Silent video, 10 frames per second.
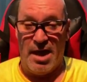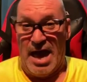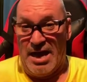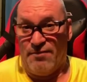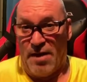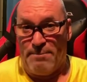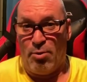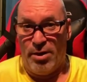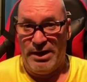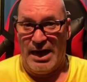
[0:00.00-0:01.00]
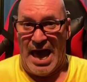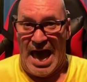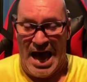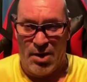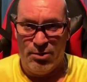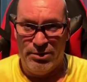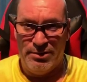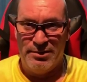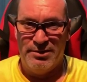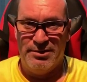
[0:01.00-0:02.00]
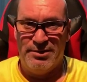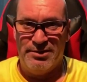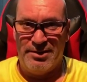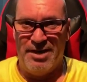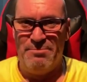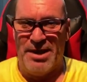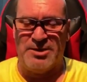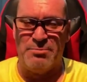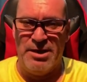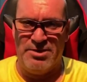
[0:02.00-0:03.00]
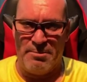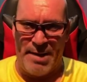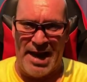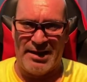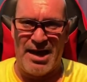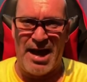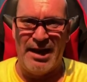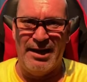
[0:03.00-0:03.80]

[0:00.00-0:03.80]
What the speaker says: And if I point it out, it makes me the bad guy.